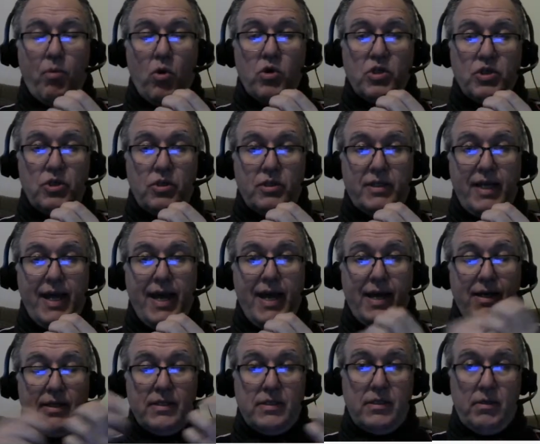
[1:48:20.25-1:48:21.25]
proportional
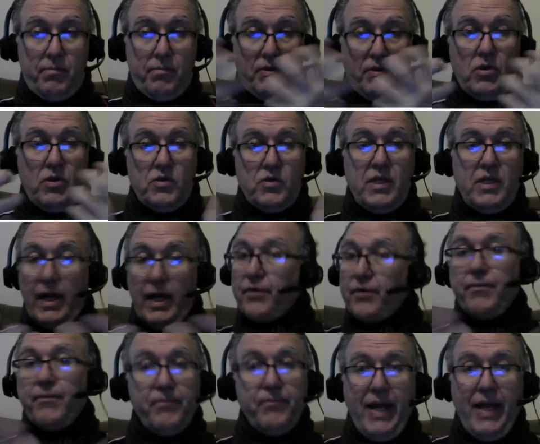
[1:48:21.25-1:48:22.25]
to x, you put those
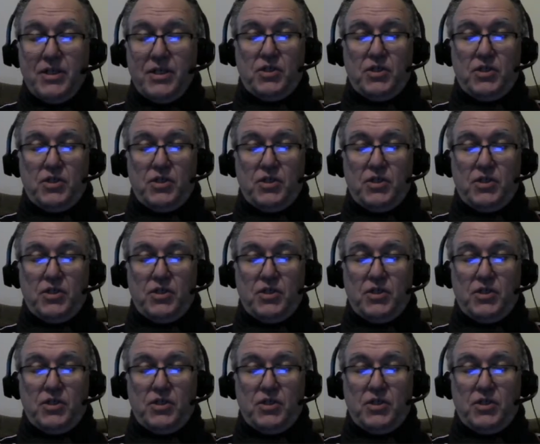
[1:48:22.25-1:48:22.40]
together,